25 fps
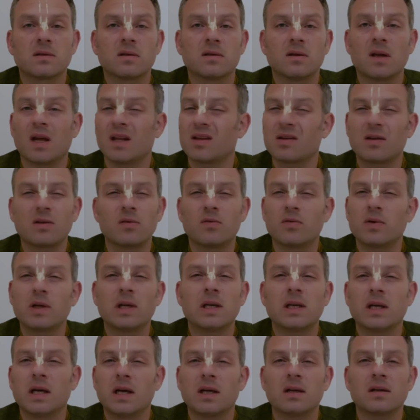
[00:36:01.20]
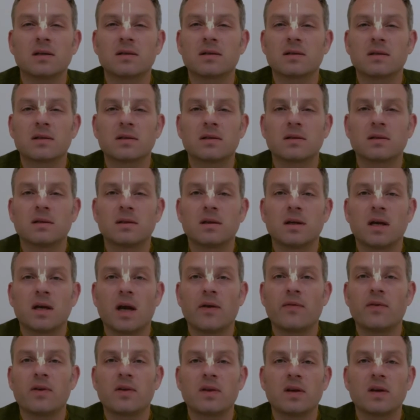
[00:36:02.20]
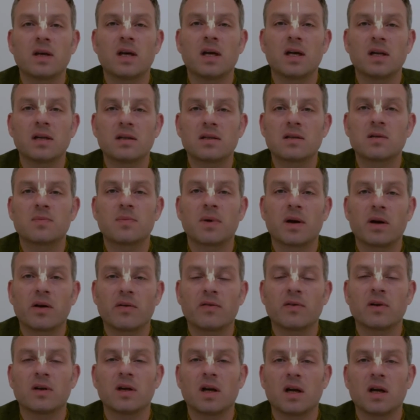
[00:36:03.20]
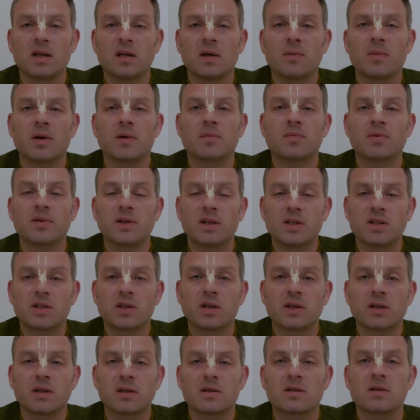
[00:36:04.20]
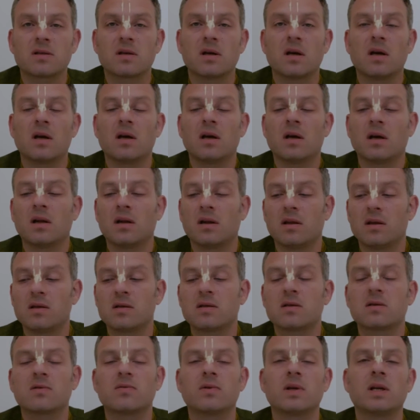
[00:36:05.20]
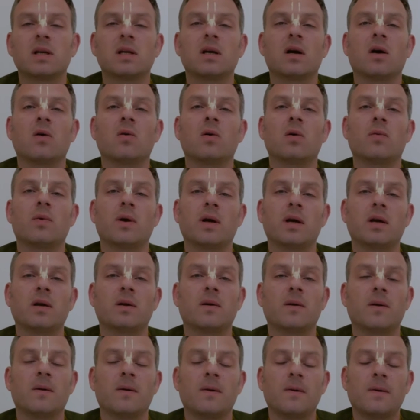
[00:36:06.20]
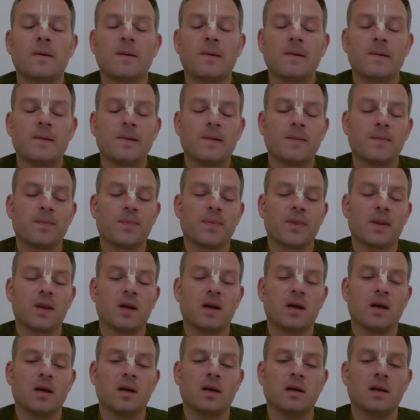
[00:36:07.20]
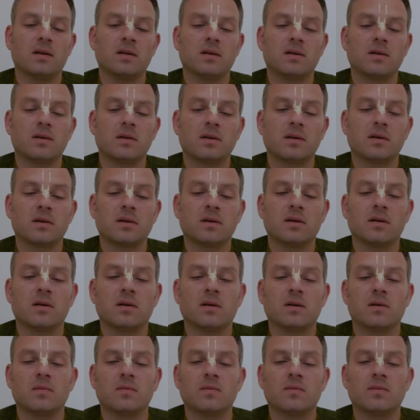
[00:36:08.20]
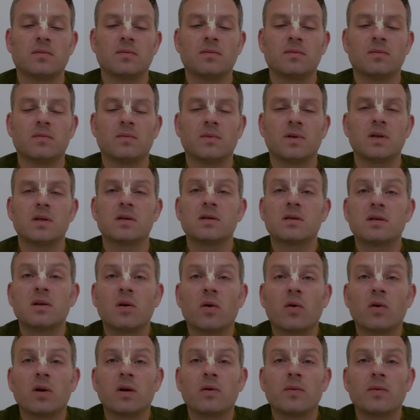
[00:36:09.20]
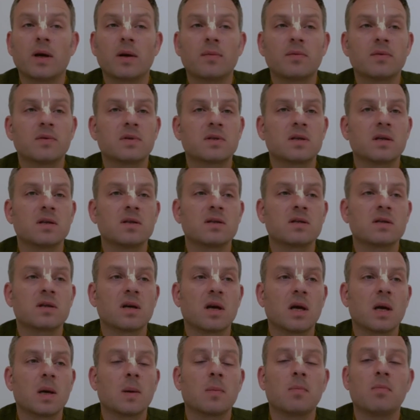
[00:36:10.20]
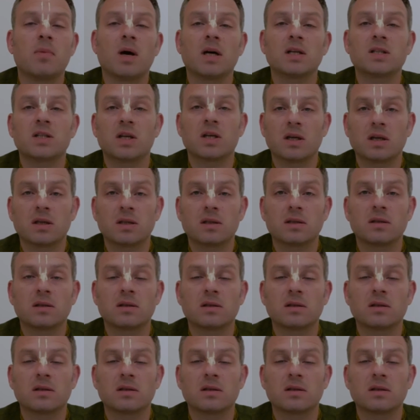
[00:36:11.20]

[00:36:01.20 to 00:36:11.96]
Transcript: Nothing really else. Everything else is paraphernalia, but preaching this is really our way. And this is the only way, since bhajan,